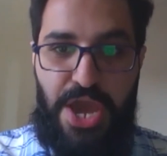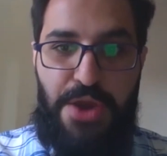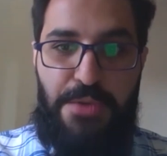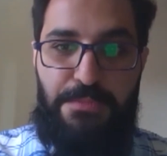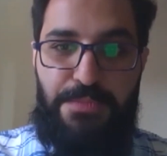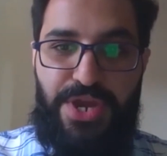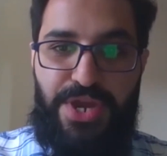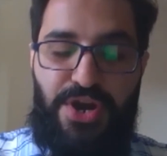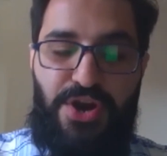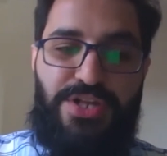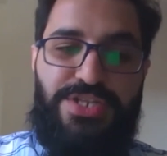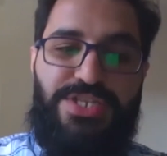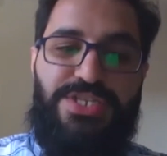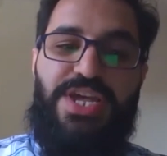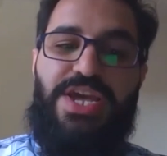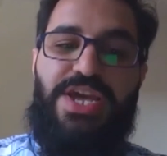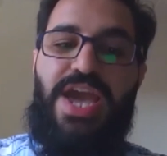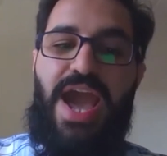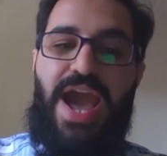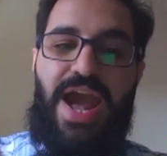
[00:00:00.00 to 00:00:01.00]
Because
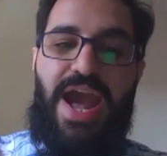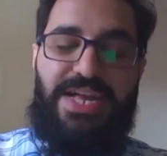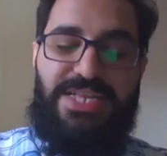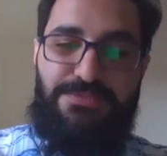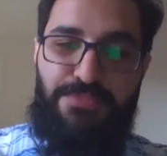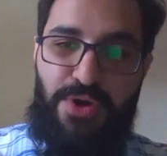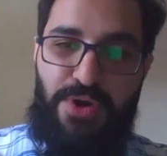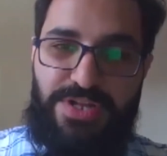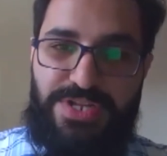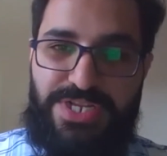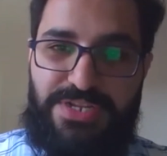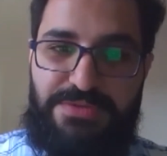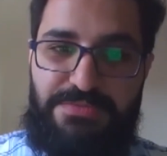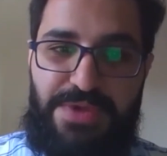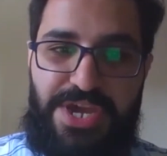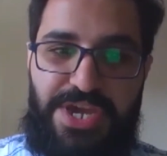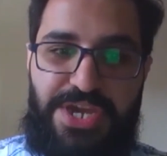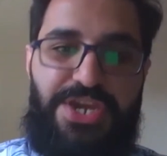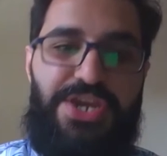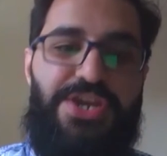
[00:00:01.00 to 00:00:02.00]
as
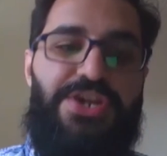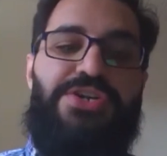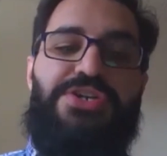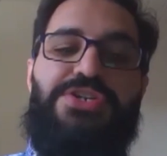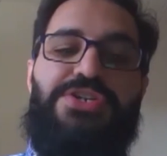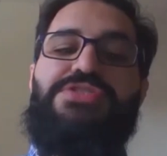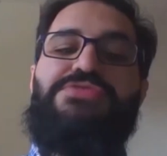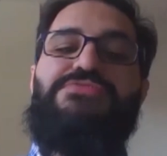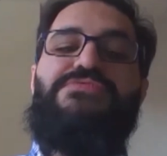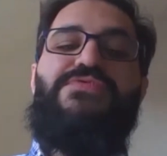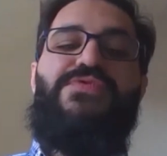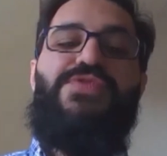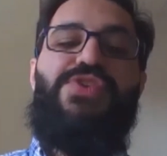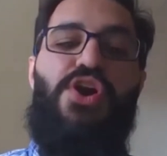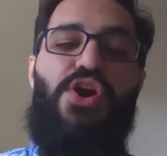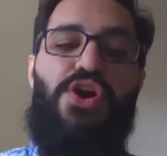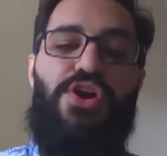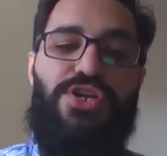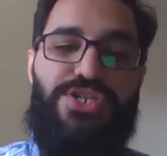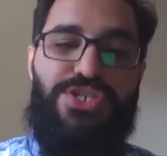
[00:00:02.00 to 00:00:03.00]
policymakers, we
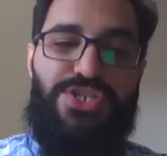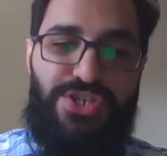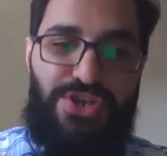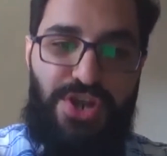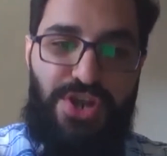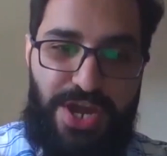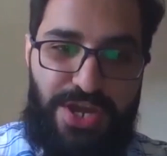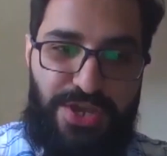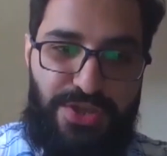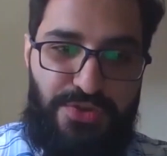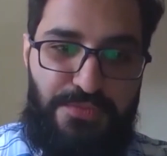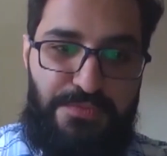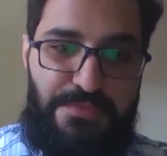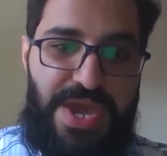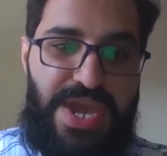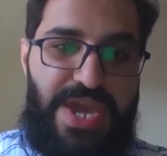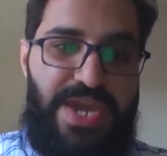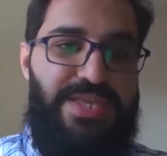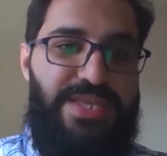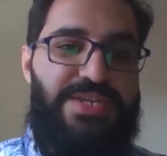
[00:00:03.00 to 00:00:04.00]
are trying to
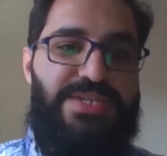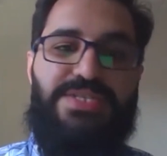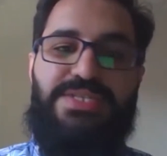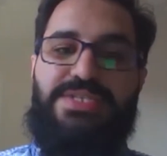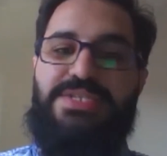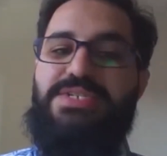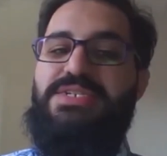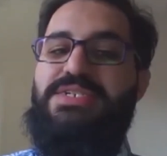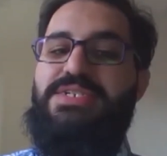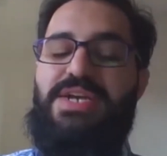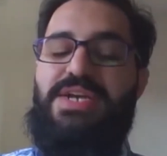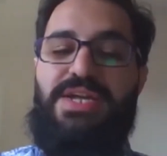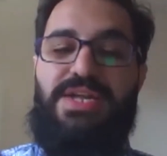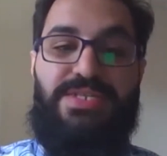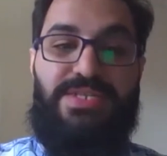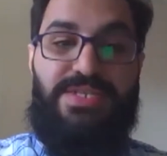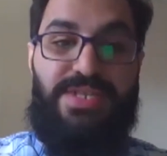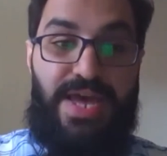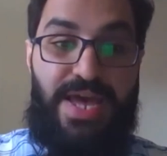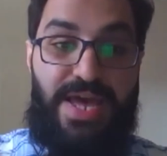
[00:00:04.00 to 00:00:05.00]
make
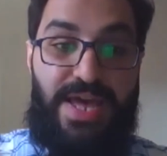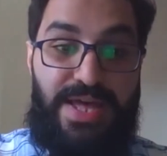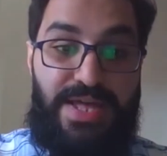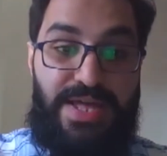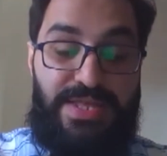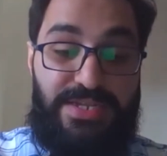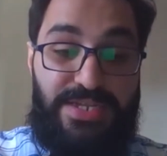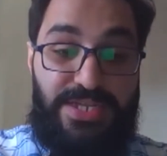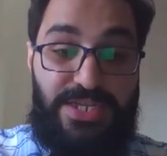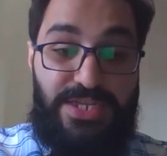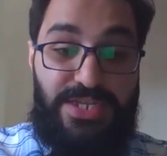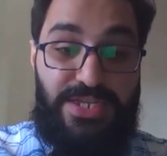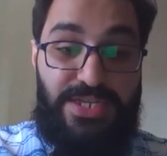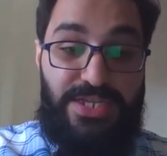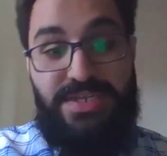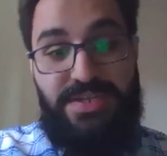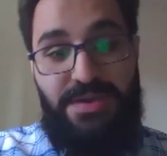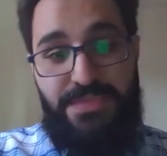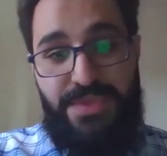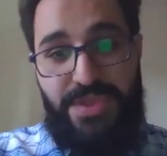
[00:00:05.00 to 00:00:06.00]
decisions, and
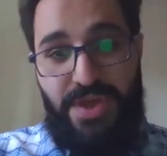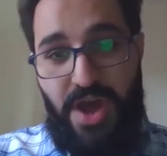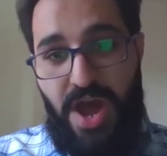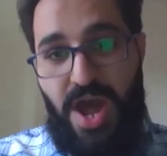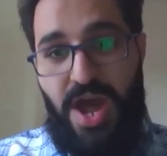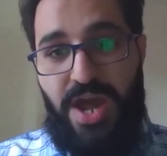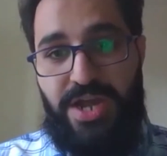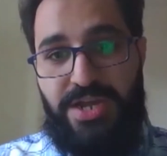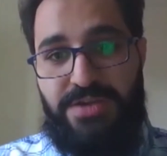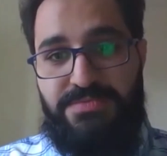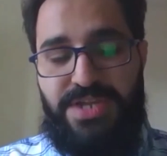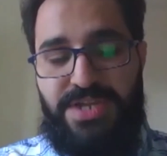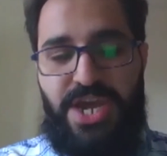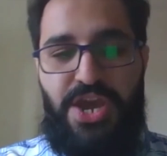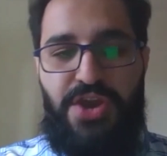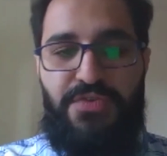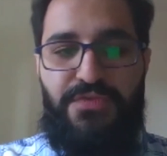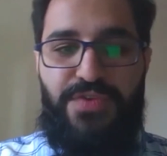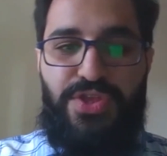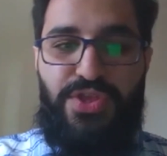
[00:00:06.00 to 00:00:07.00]
sometimes
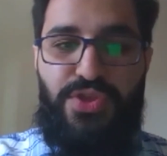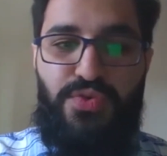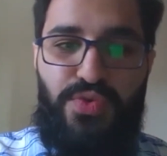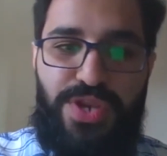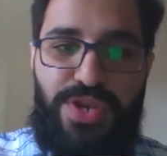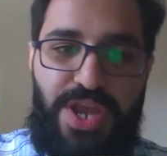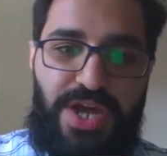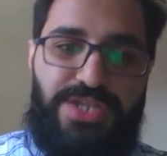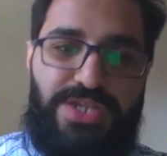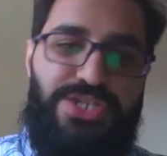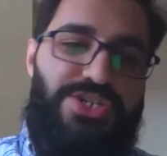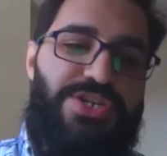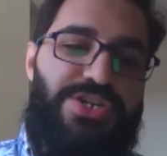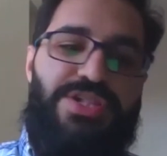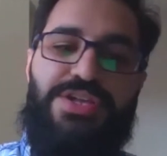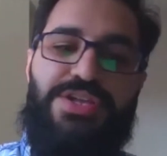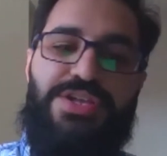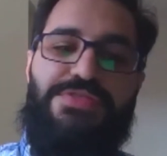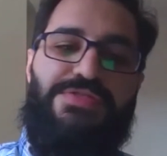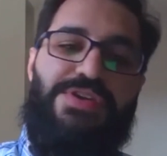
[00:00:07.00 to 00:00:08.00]
we do not
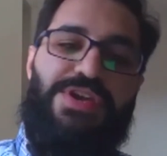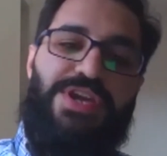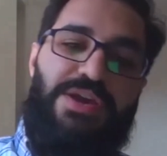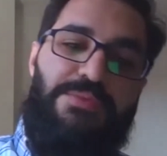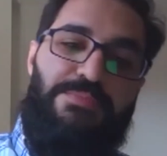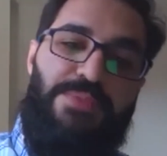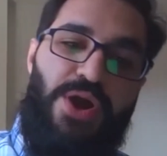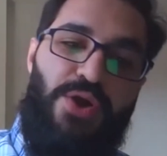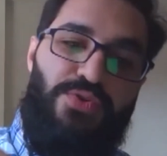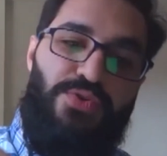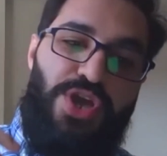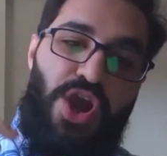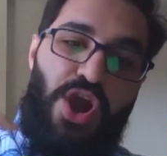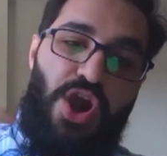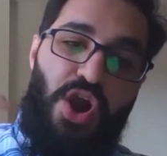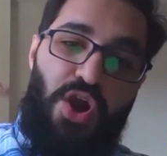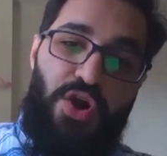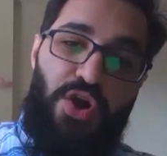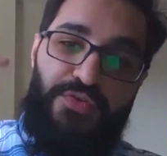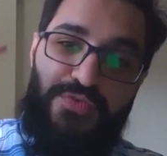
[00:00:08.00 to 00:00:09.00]
really think about
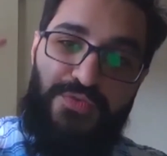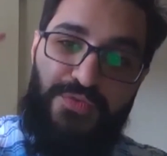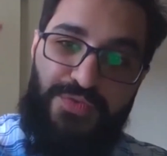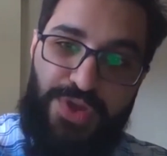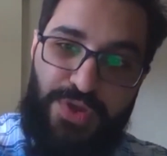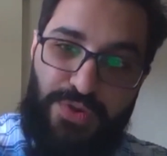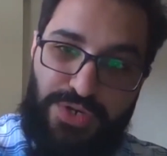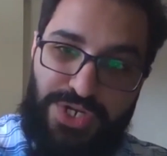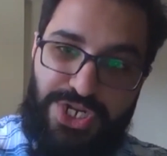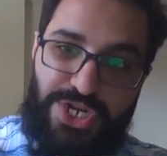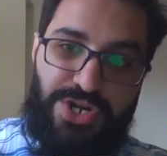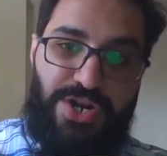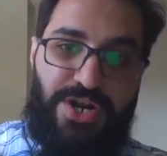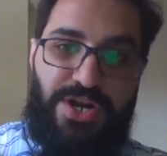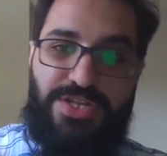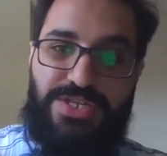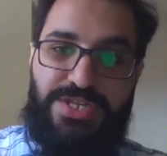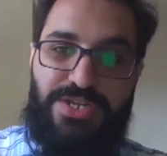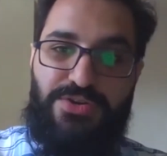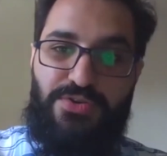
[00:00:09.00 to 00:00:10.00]
our future
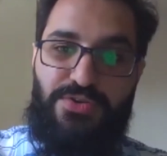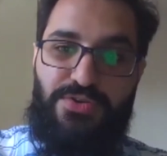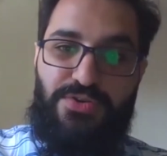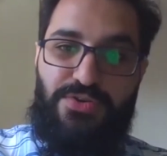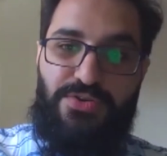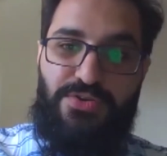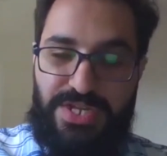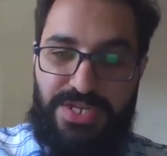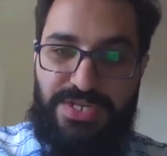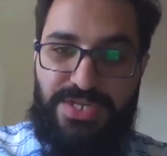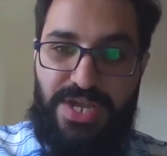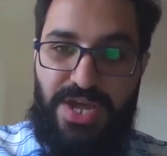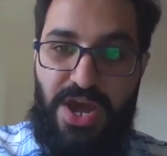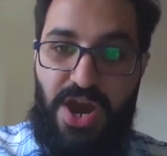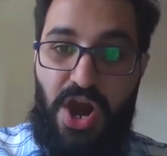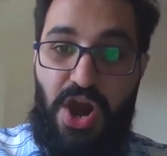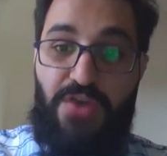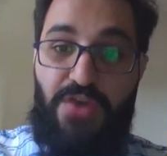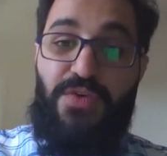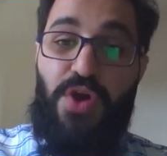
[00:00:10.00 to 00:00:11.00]
consequences
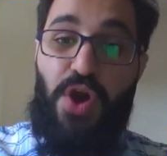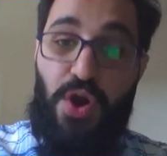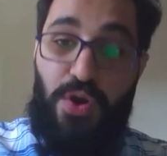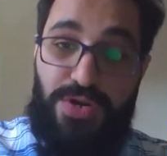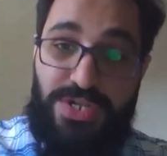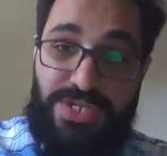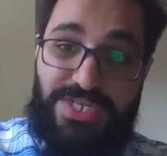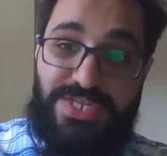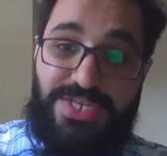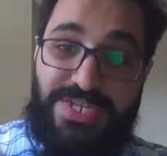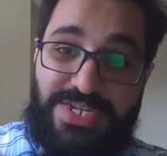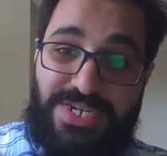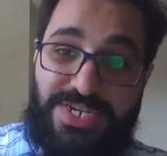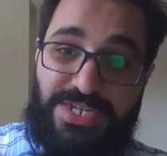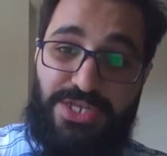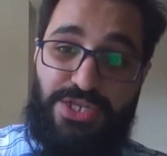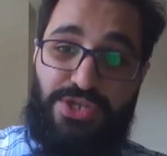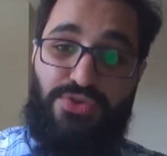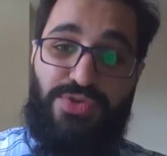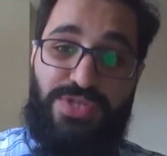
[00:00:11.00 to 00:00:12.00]
of our
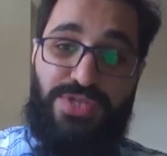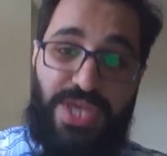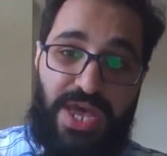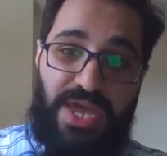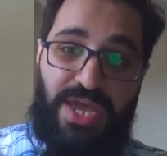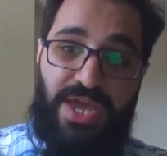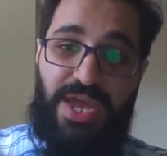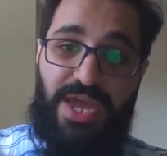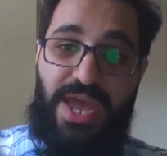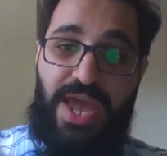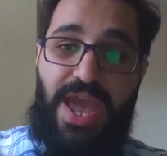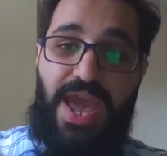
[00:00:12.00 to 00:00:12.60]
decisions today.